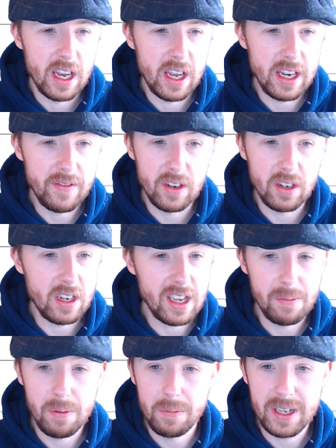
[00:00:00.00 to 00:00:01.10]
and even you could
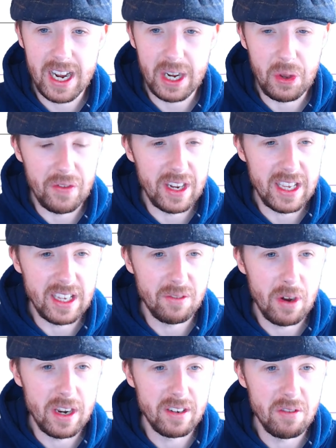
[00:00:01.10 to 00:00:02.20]
probably argue even here when